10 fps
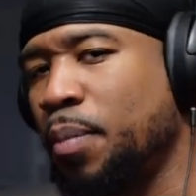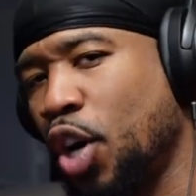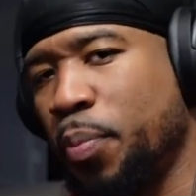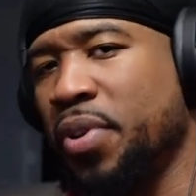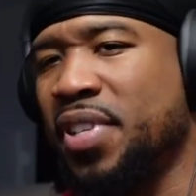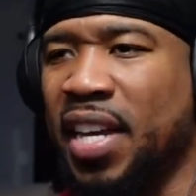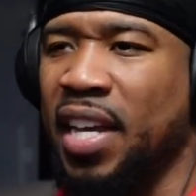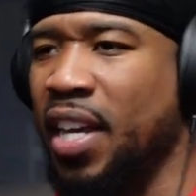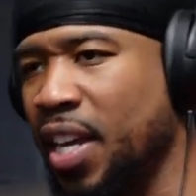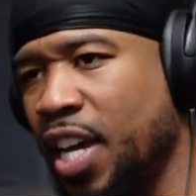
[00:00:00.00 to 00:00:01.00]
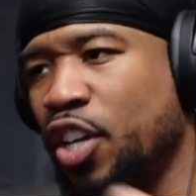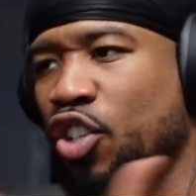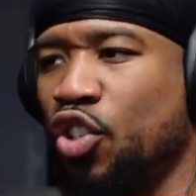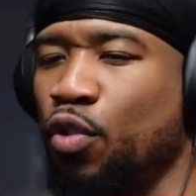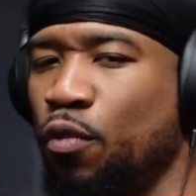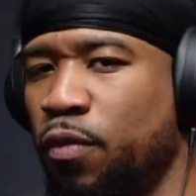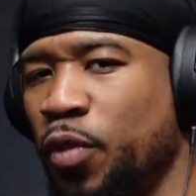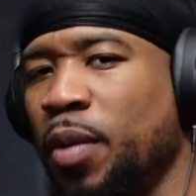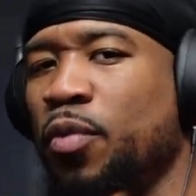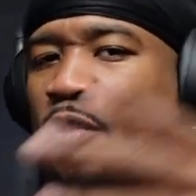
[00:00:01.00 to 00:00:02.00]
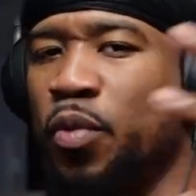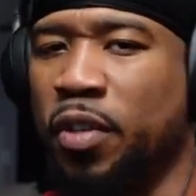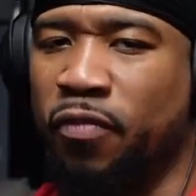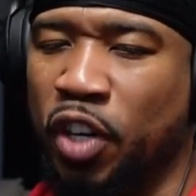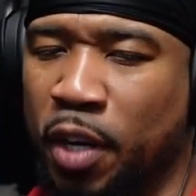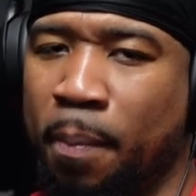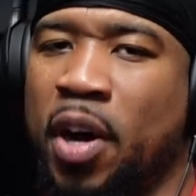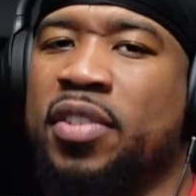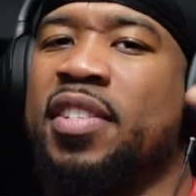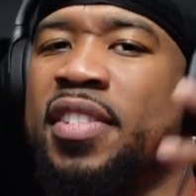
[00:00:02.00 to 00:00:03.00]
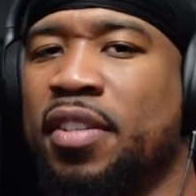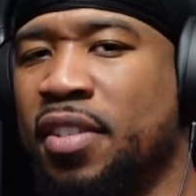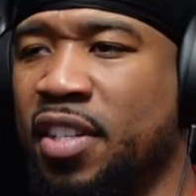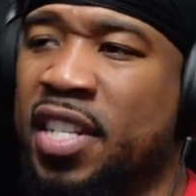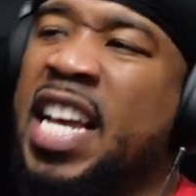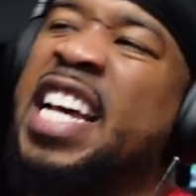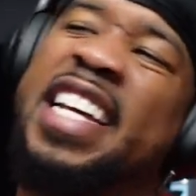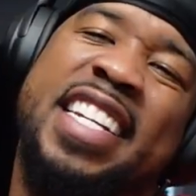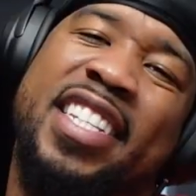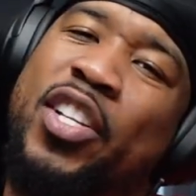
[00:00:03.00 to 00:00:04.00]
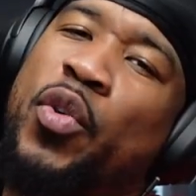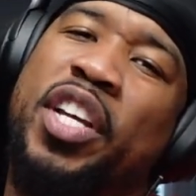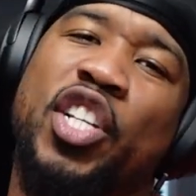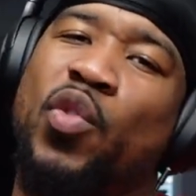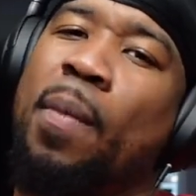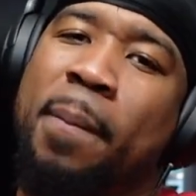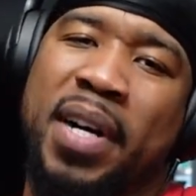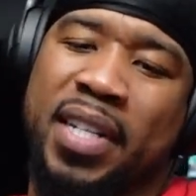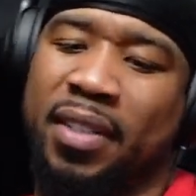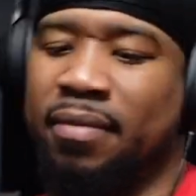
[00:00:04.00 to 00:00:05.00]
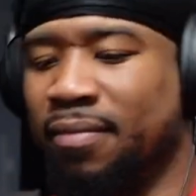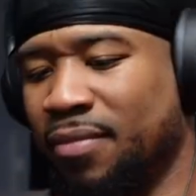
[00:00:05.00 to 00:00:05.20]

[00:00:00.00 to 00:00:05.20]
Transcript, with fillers: Paul Pierce, aka the Truth, when he was with fucking Boston Celtics, because no one to get you a bucket,